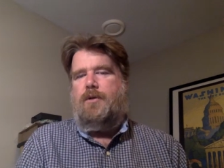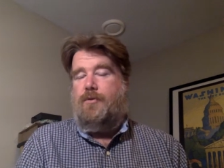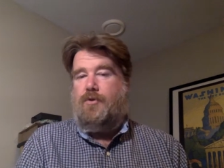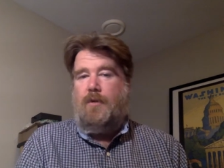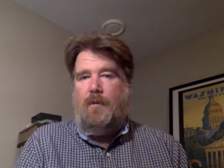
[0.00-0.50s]
Do you
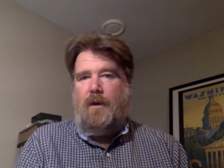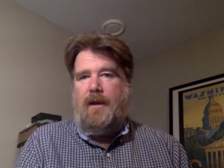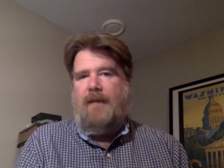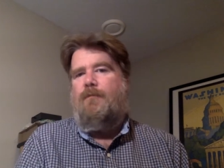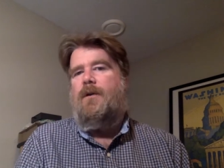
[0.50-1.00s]
truly want
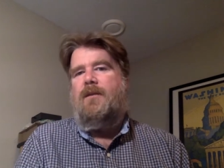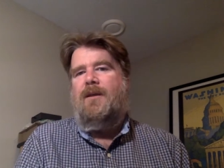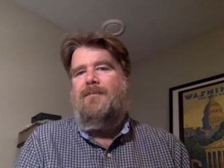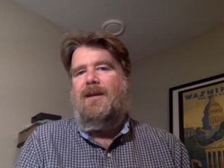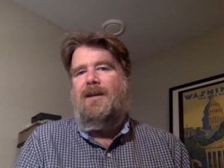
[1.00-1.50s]

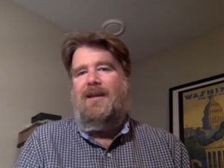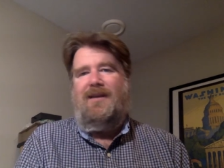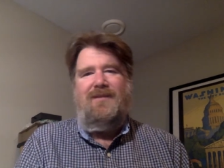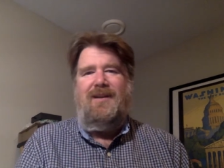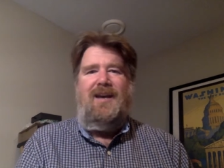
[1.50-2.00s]
everything, meaning
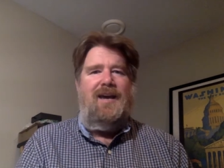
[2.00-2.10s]
even